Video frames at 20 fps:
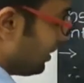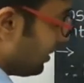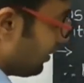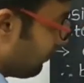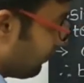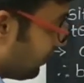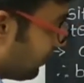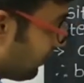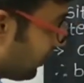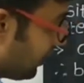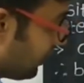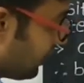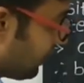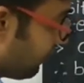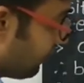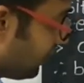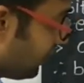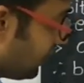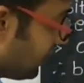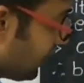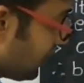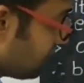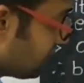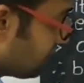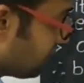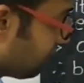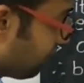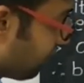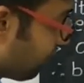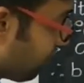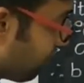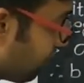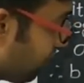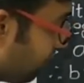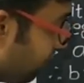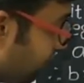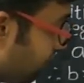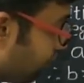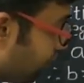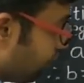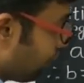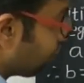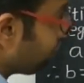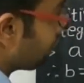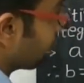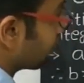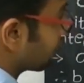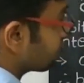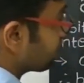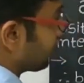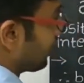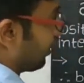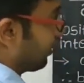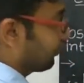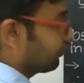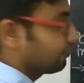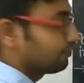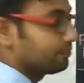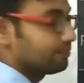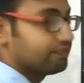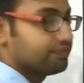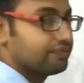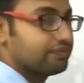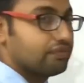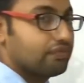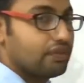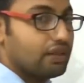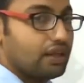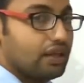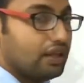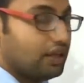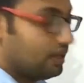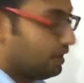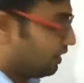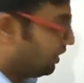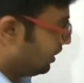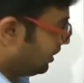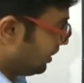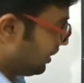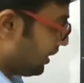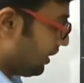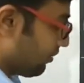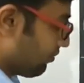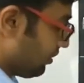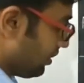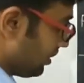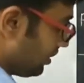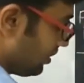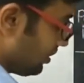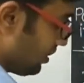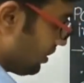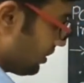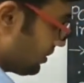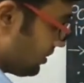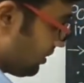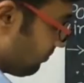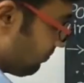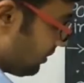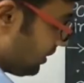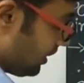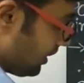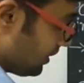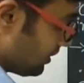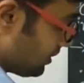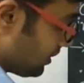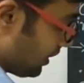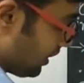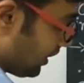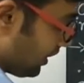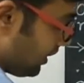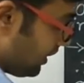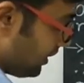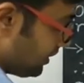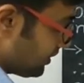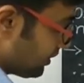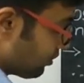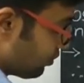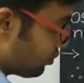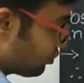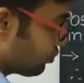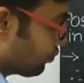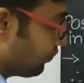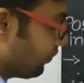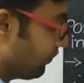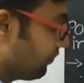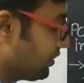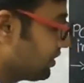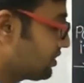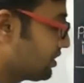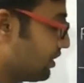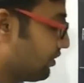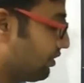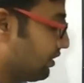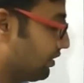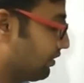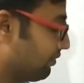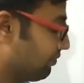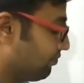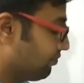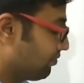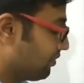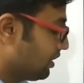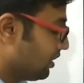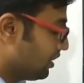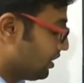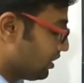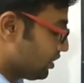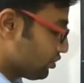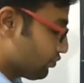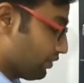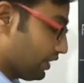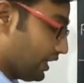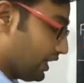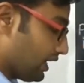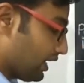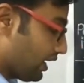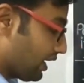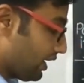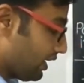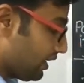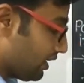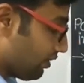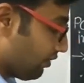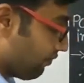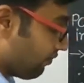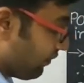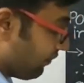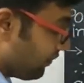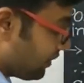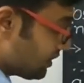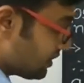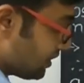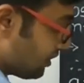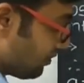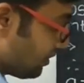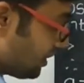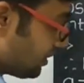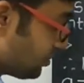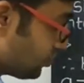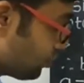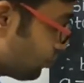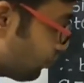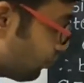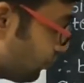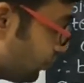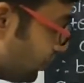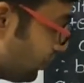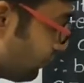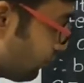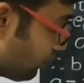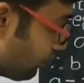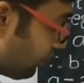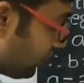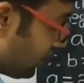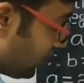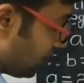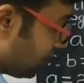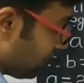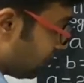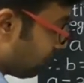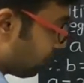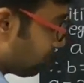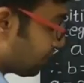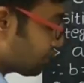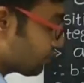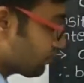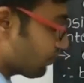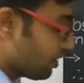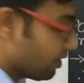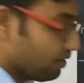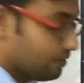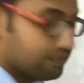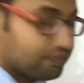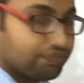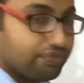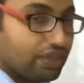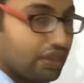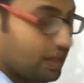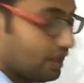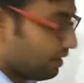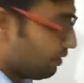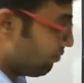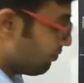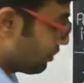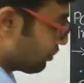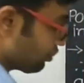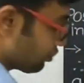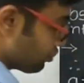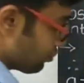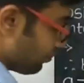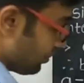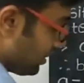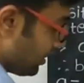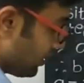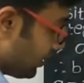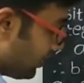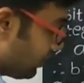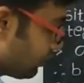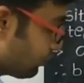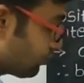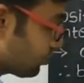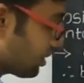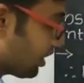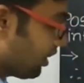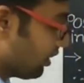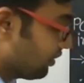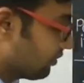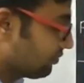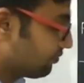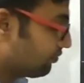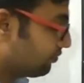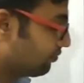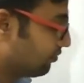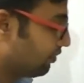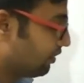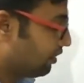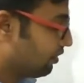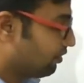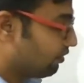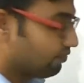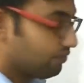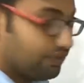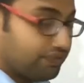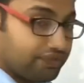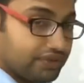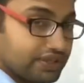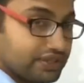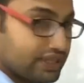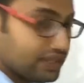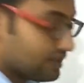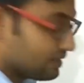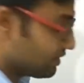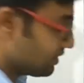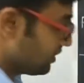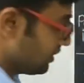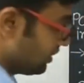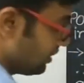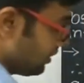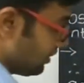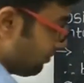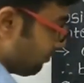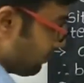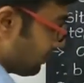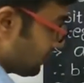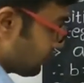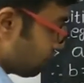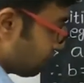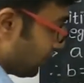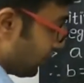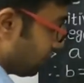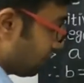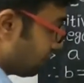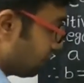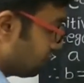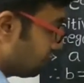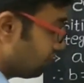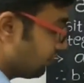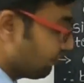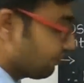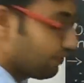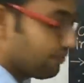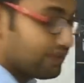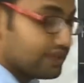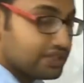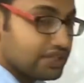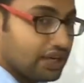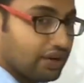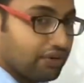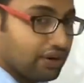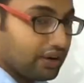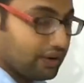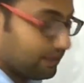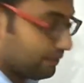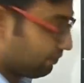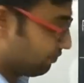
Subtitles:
and we write down it as in the form of 2q plus 1. Take one other example. Let's take a is equals to 57. We can write down 57 as 2 into 28 plus 1, because 28 2s are 56 plus 1, 57.